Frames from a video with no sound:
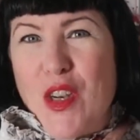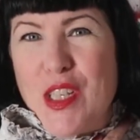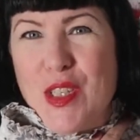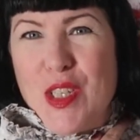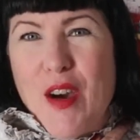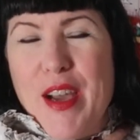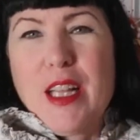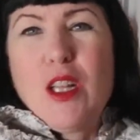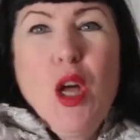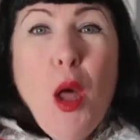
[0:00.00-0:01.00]

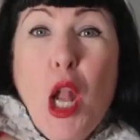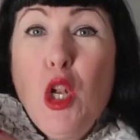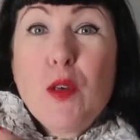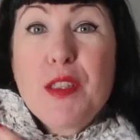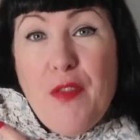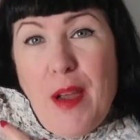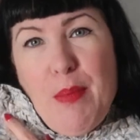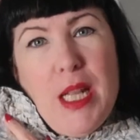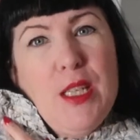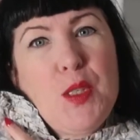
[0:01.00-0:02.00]
style. Looks
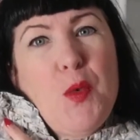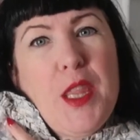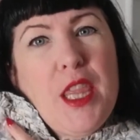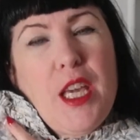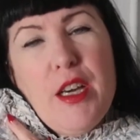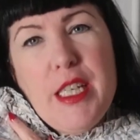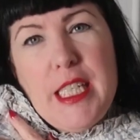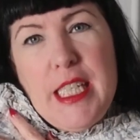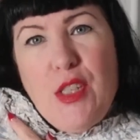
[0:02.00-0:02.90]
fabulous with the Gertie